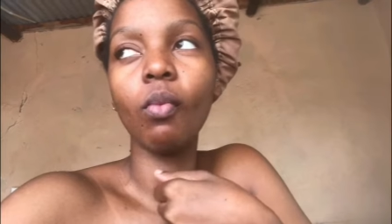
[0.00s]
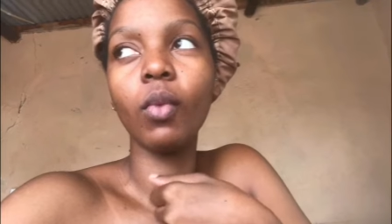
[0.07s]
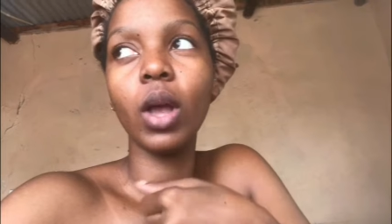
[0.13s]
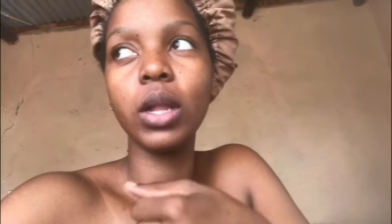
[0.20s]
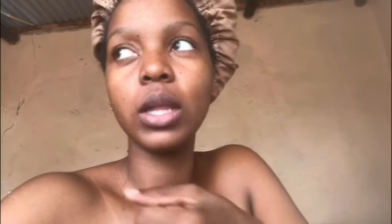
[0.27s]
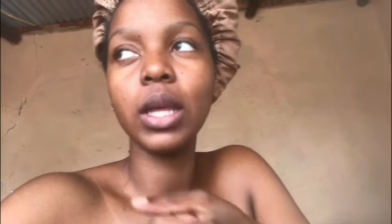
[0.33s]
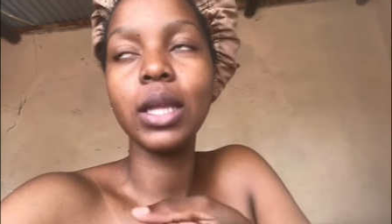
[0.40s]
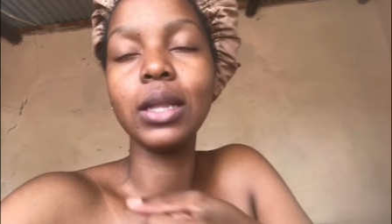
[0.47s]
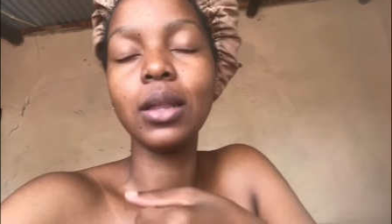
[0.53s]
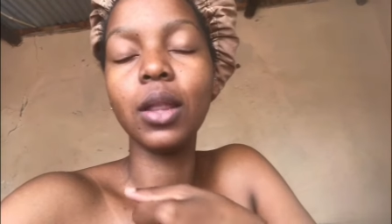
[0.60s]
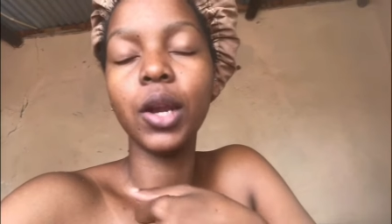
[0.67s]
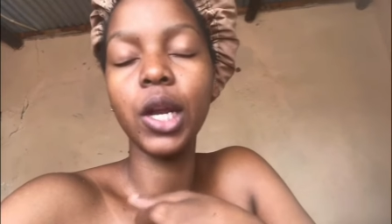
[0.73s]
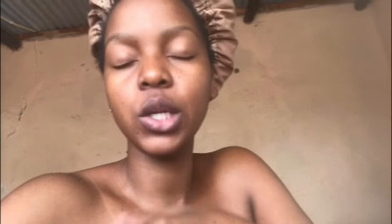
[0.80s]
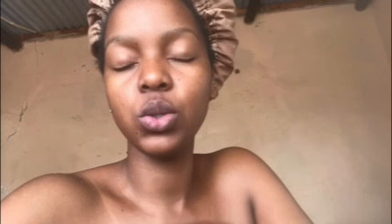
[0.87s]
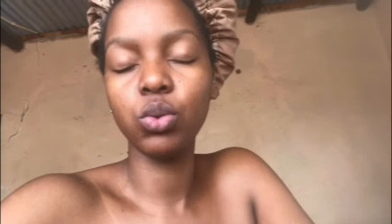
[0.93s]
a
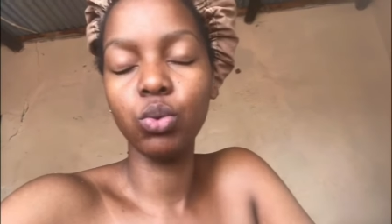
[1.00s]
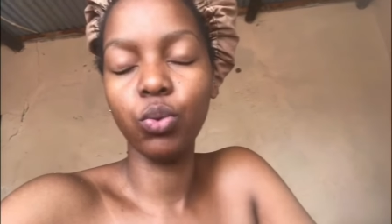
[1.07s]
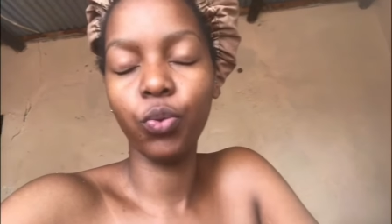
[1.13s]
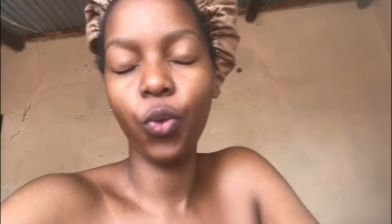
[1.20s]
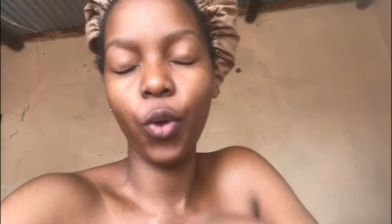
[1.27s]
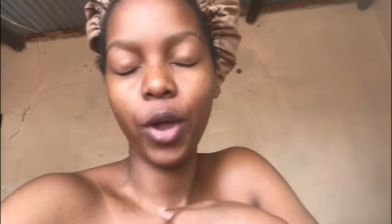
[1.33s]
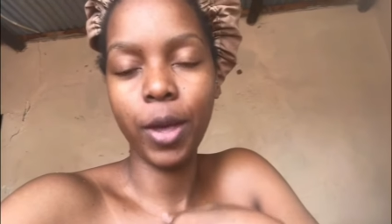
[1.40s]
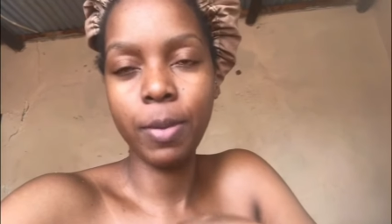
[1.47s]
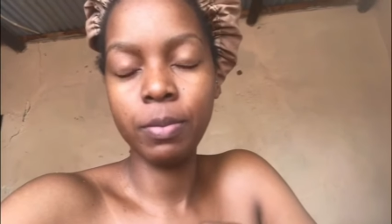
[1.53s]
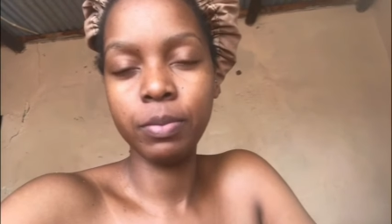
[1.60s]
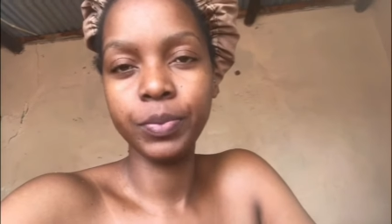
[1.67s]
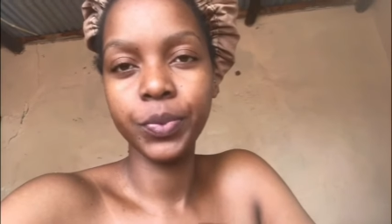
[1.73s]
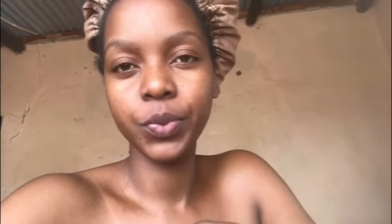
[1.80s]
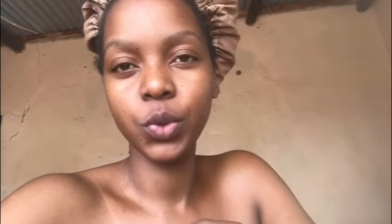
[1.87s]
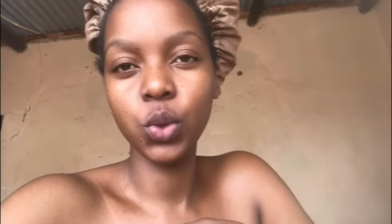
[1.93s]
tracksuit for him
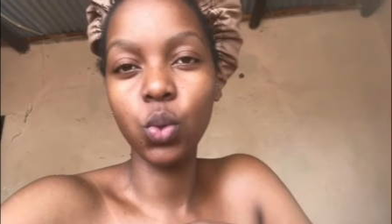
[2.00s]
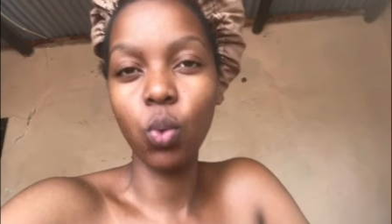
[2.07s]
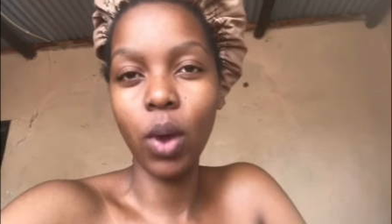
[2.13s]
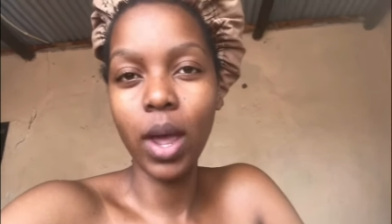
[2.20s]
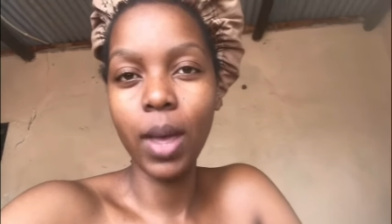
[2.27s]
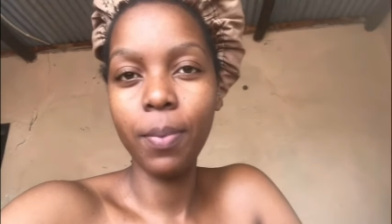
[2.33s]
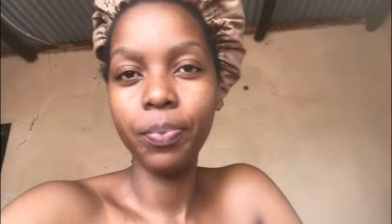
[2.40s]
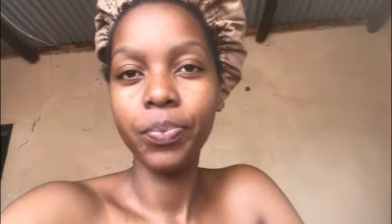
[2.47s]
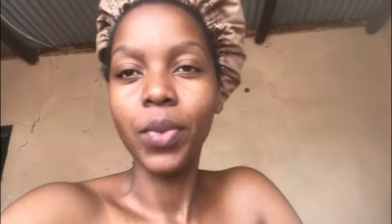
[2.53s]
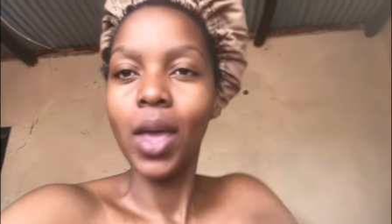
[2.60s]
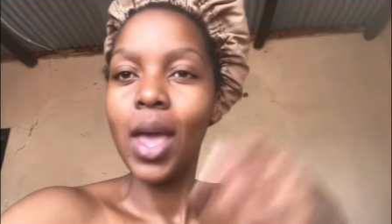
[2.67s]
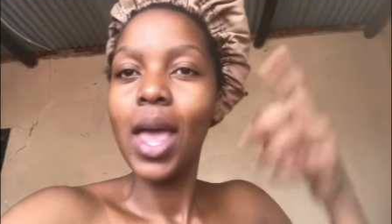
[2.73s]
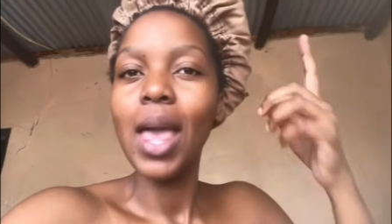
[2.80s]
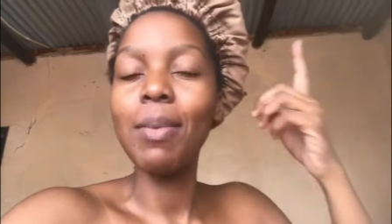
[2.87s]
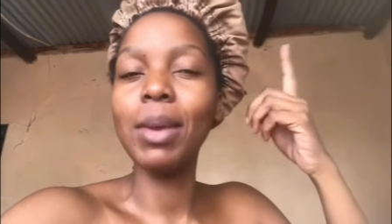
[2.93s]
to wear
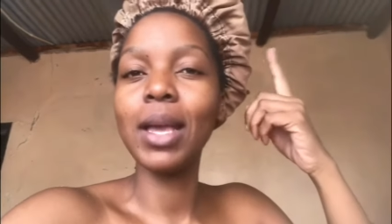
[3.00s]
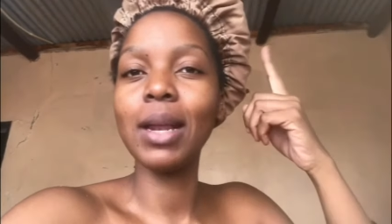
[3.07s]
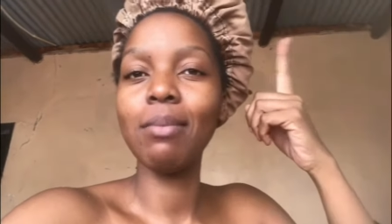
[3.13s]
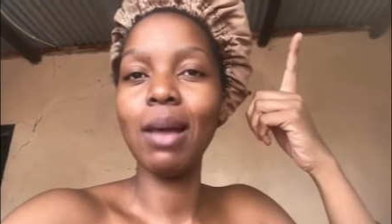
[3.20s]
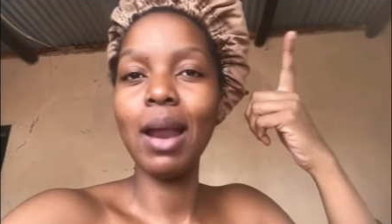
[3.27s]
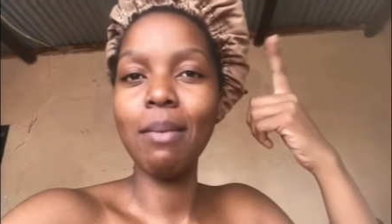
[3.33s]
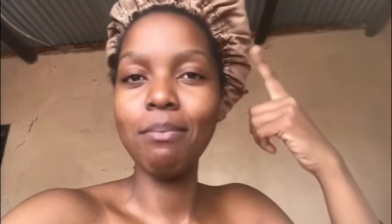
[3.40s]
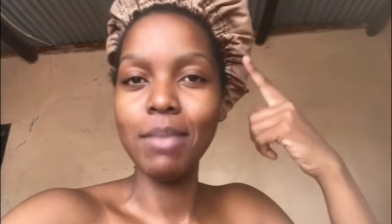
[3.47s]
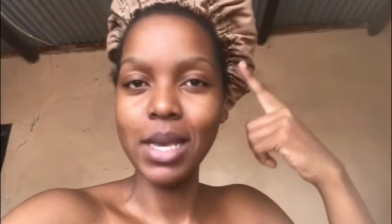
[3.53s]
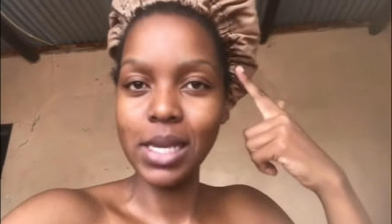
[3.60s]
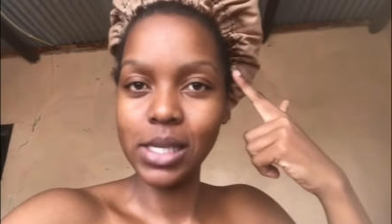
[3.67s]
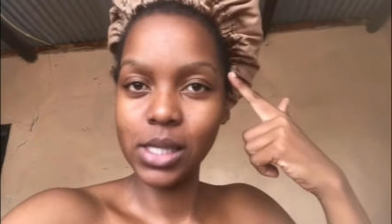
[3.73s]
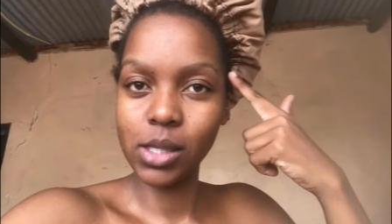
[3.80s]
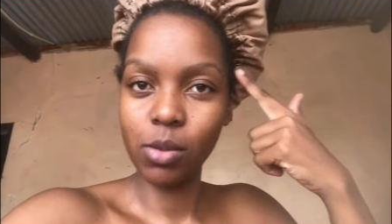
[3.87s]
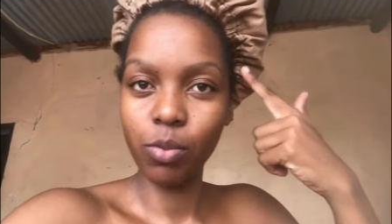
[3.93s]
e be ke lebala
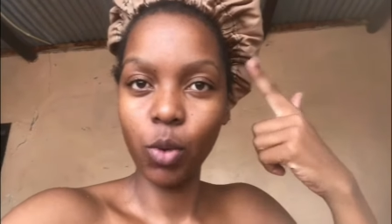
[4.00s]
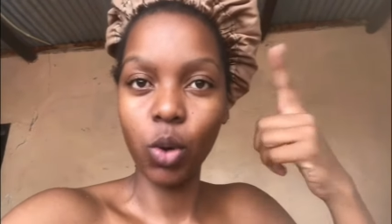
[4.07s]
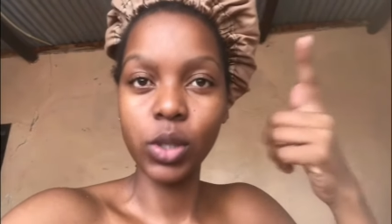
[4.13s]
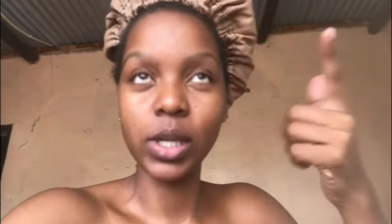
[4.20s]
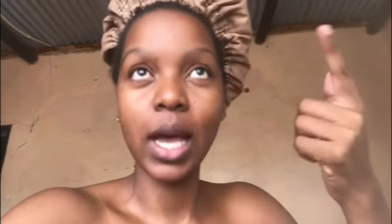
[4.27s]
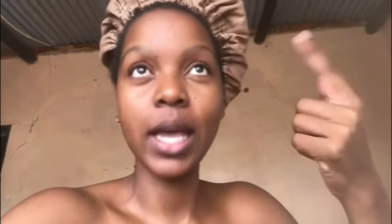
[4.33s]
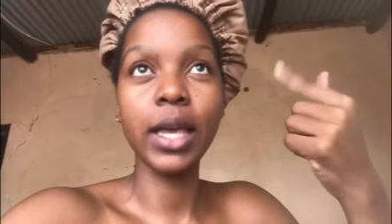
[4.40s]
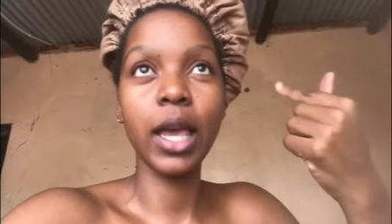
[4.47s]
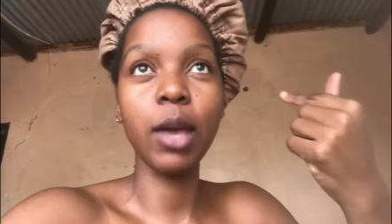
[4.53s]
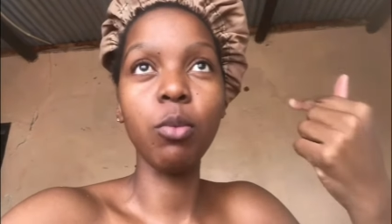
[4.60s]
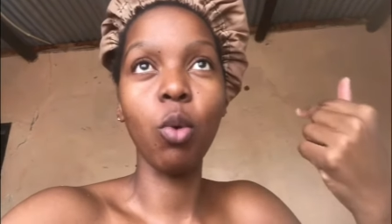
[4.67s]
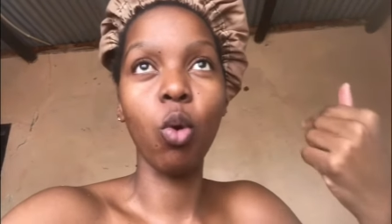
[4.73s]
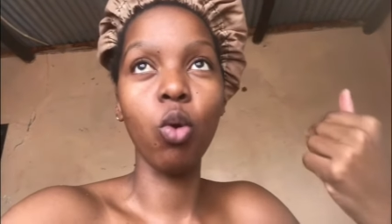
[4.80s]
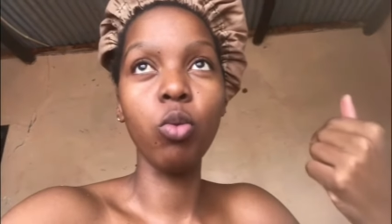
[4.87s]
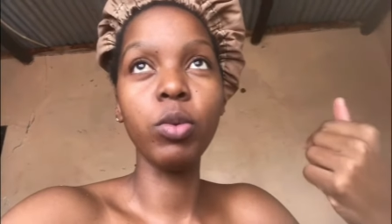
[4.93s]
miss because i came
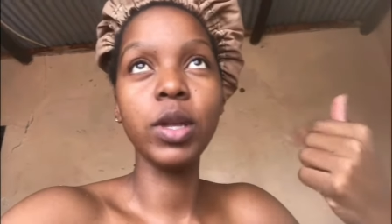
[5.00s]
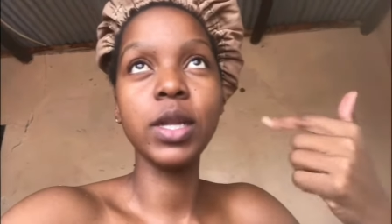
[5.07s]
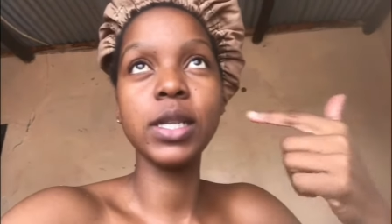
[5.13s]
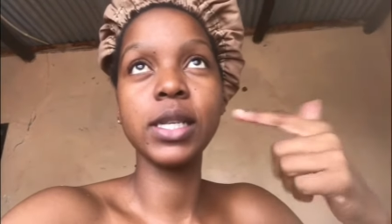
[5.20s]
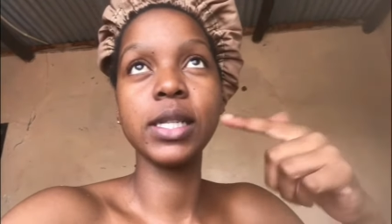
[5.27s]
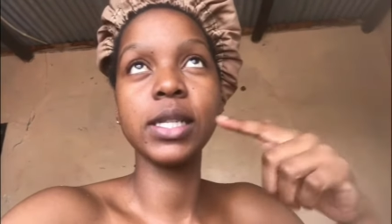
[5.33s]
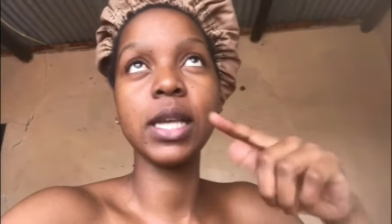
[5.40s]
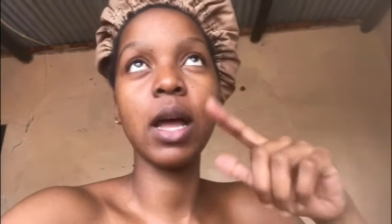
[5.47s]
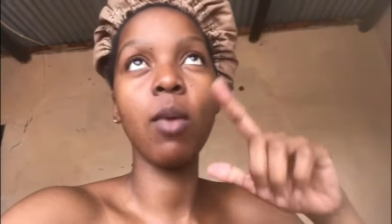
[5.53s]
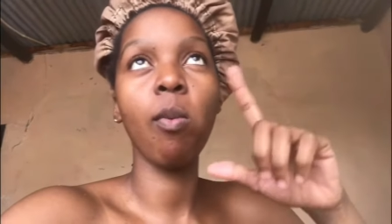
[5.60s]
home ke tlisetsa